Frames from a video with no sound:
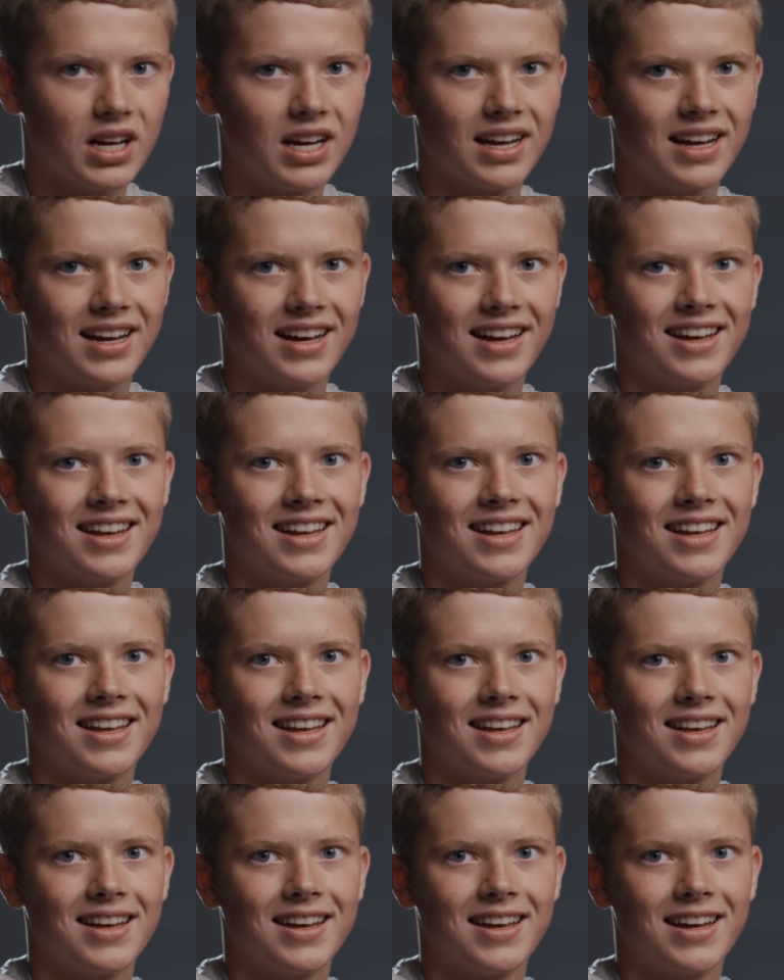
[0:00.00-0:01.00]

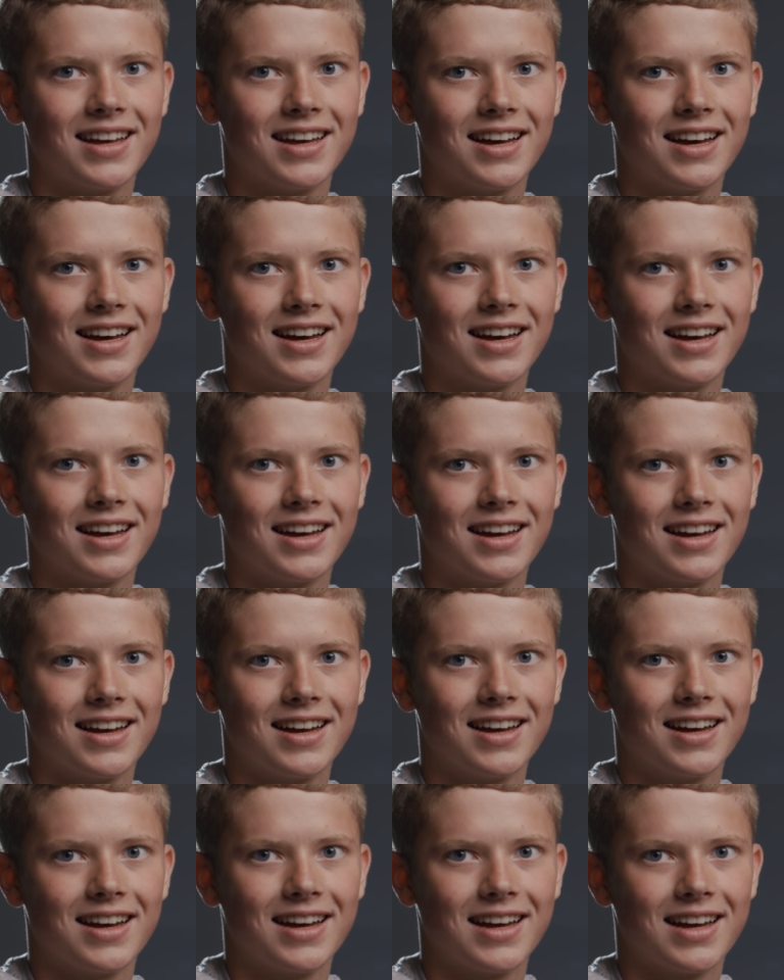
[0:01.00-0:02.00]

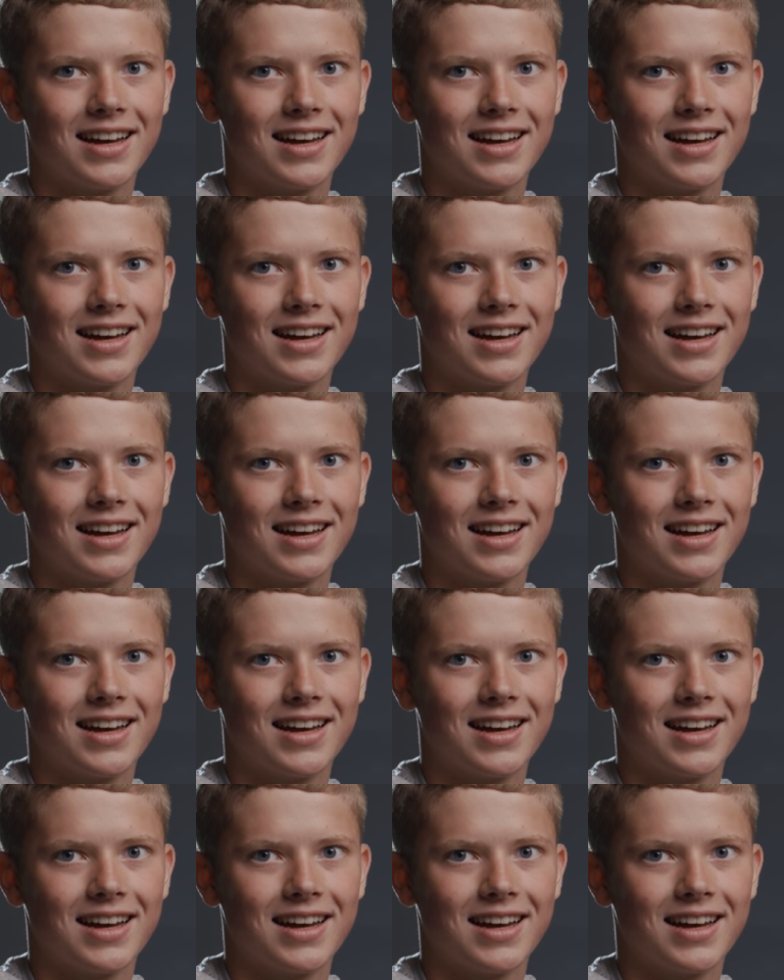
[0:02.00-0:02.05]
[no speech]